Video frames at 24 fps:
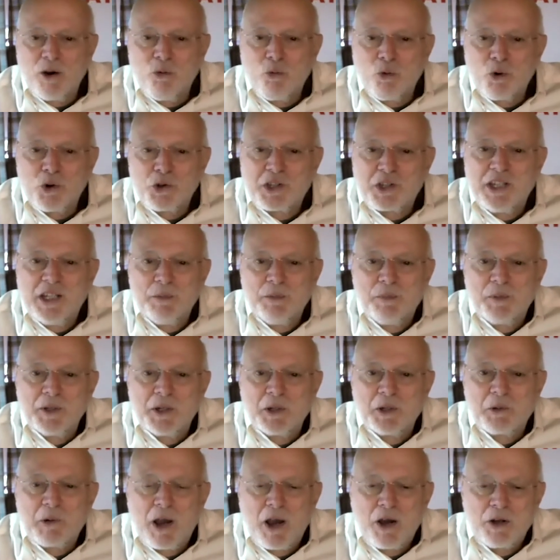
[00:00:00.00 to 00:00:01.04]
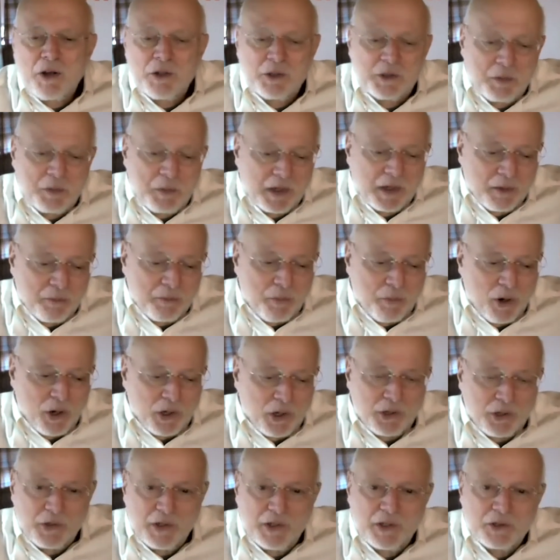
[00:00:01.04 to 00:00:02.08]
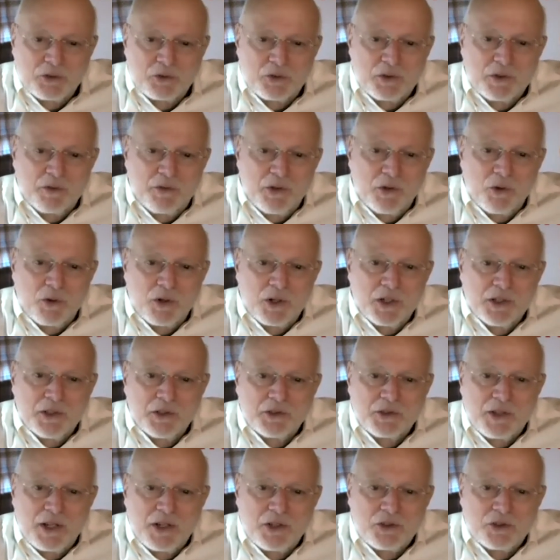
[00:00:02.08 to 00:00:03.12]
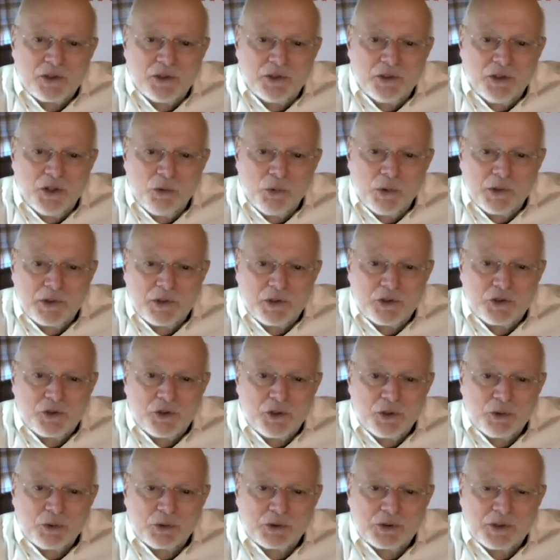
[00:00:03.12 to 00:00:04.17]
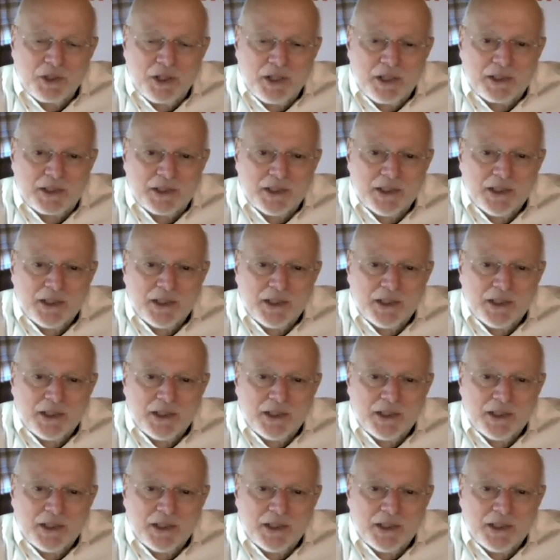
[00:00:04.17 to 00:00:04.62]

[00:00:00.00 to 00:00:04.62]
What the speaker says: worth keeping around to become part of the history of the organization. You know what this year was like.